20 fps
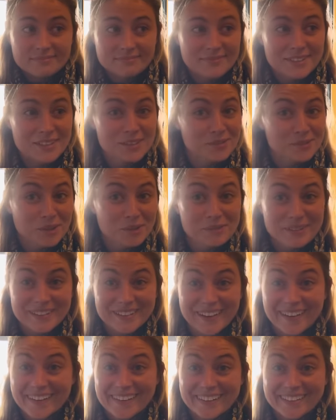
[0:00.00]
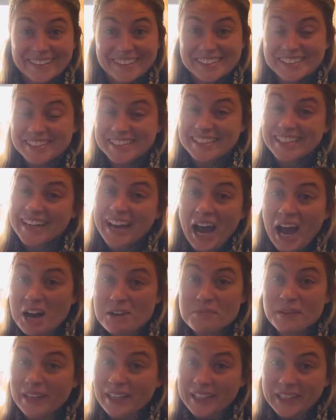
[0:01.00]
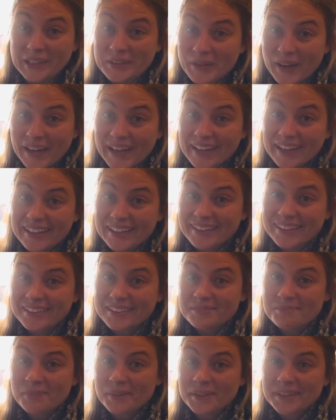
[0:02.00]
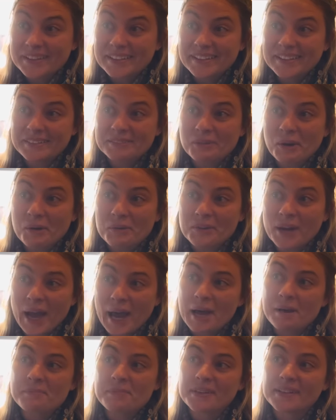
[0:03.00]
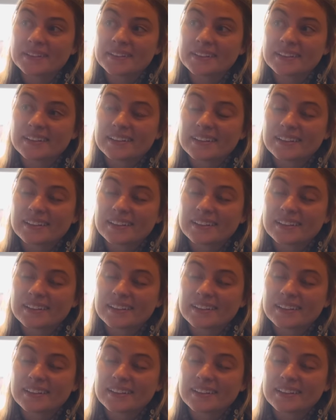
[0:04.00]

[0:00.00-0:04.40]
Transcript: his will be done, because it's gonna happen anyway, but it won't happen